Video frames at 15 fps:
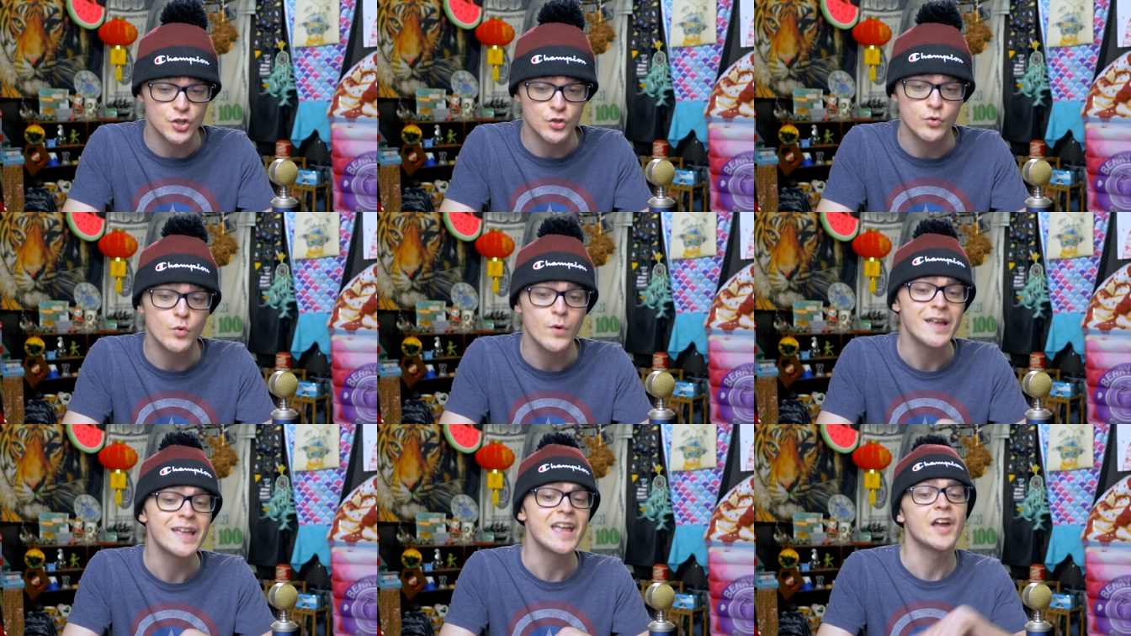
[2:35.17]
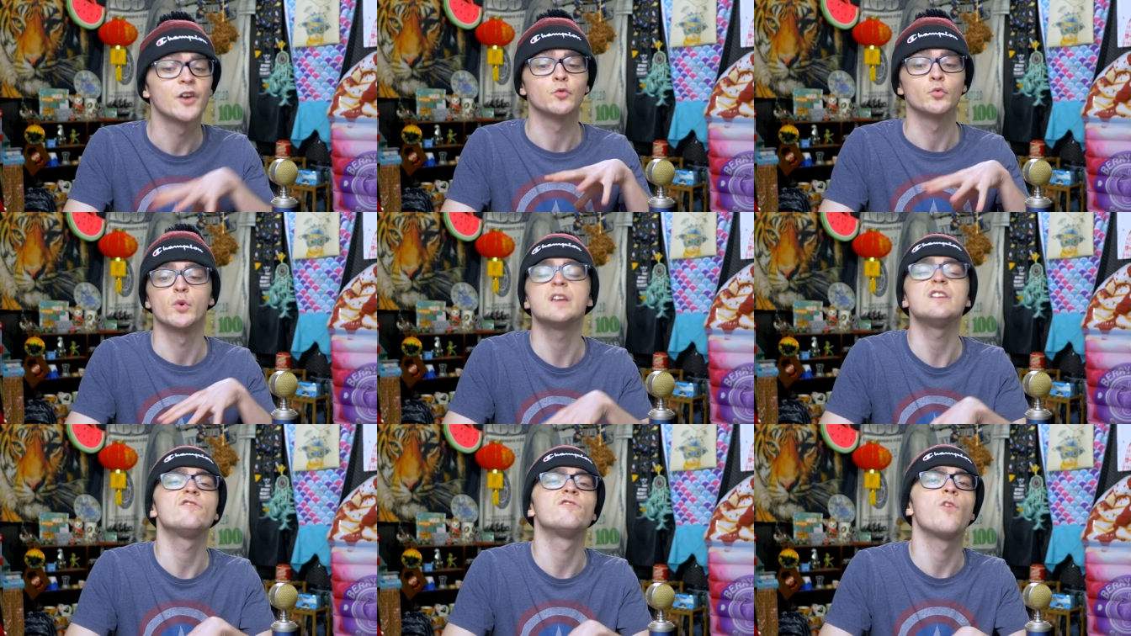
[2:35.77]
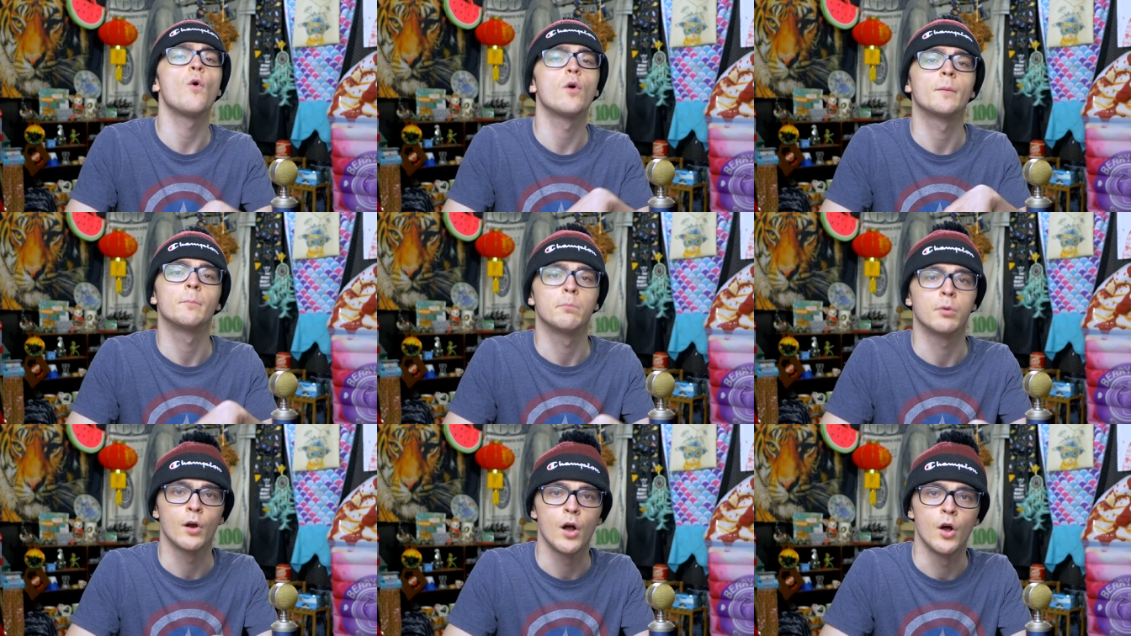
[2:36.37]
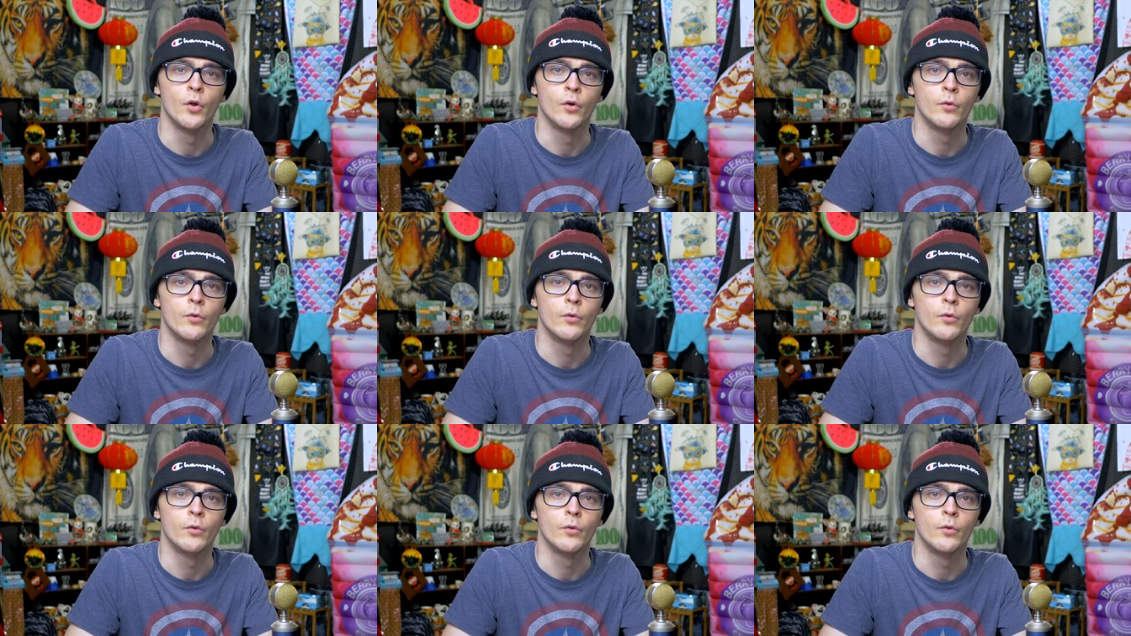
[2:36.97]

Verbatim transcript: to and reform bone.